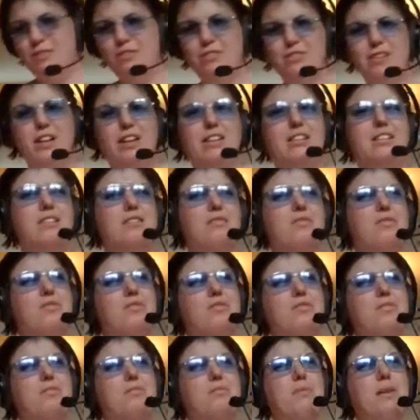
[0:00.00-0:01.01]
In fact, there was
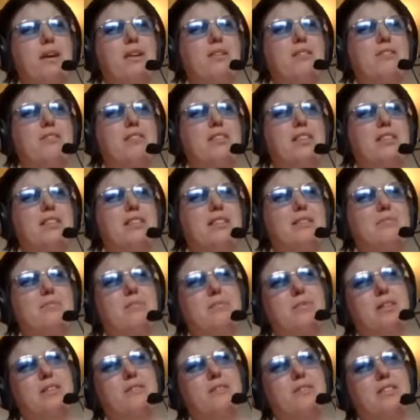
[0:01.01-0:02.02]
a few patterns I
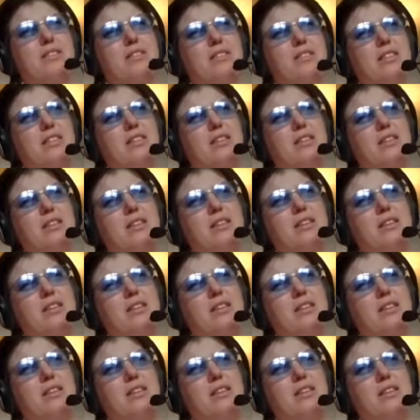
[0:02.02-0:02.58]
did previously,